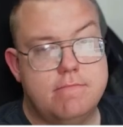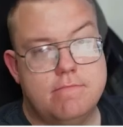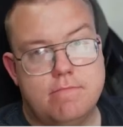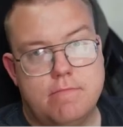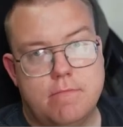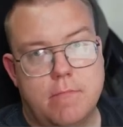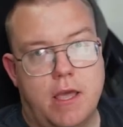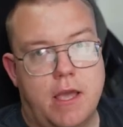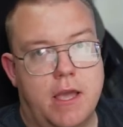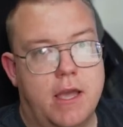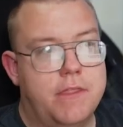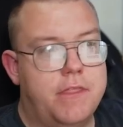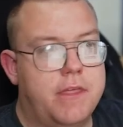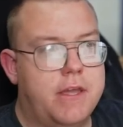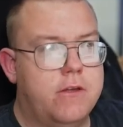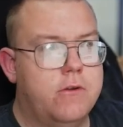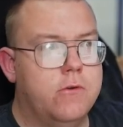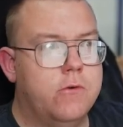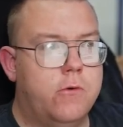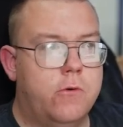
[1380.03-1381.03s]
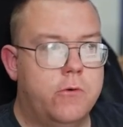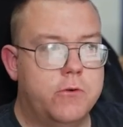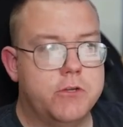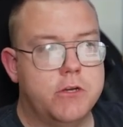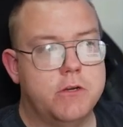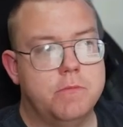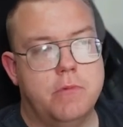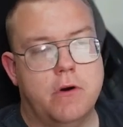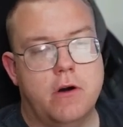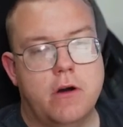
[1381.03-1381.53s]
I think an auto
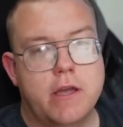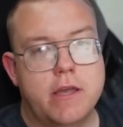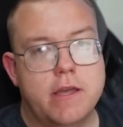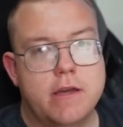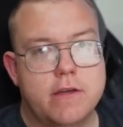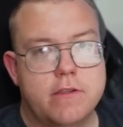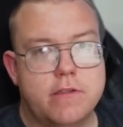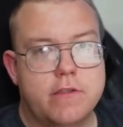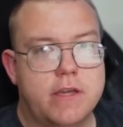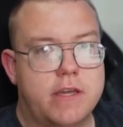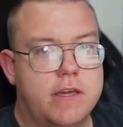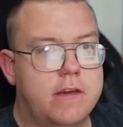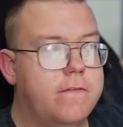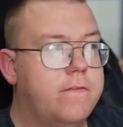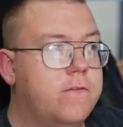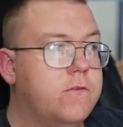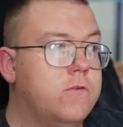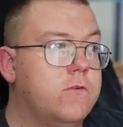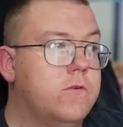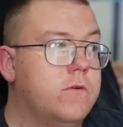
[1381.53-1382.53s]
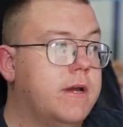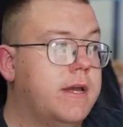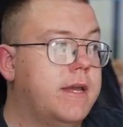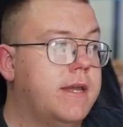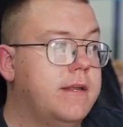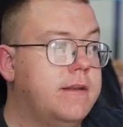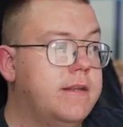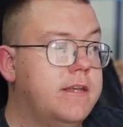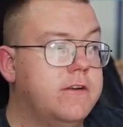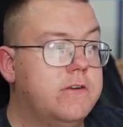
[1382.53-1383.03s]
buy. I think if you're a
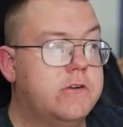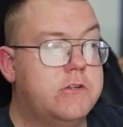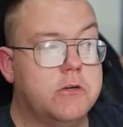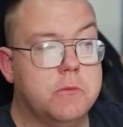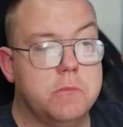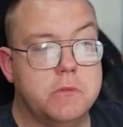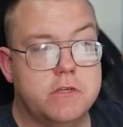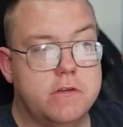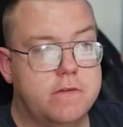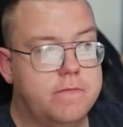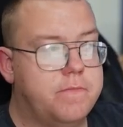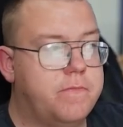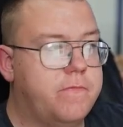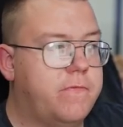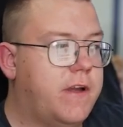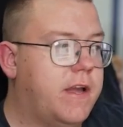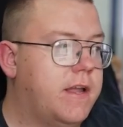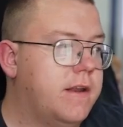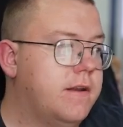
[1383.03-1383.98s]
Neo Automata fan,